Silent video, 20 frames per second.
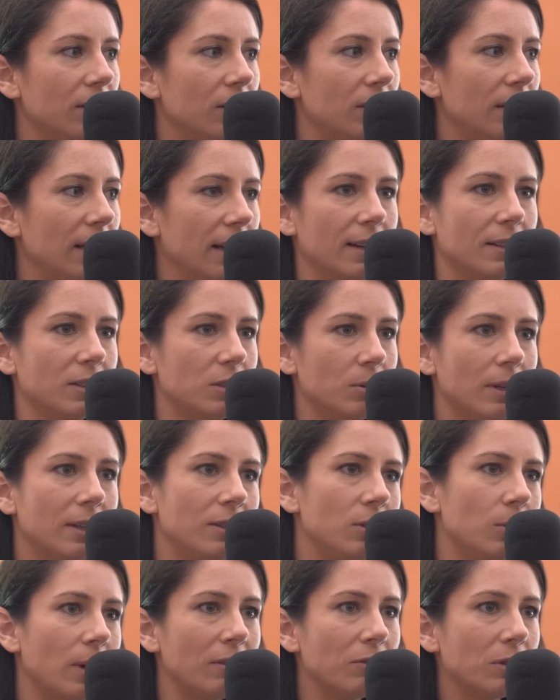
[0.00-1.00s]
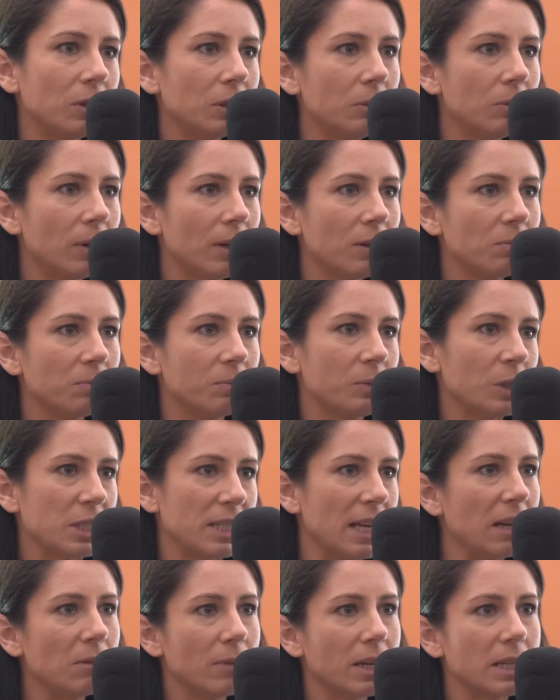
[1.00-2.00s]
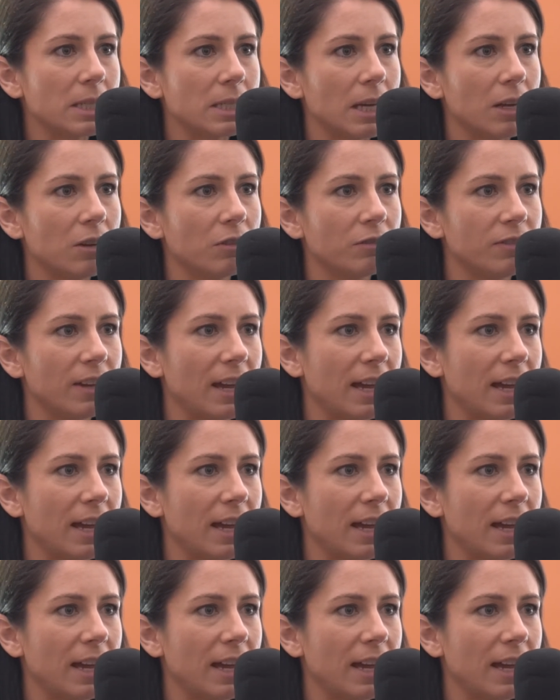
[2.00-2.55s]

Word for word: yeah, do I, do I really want to present myself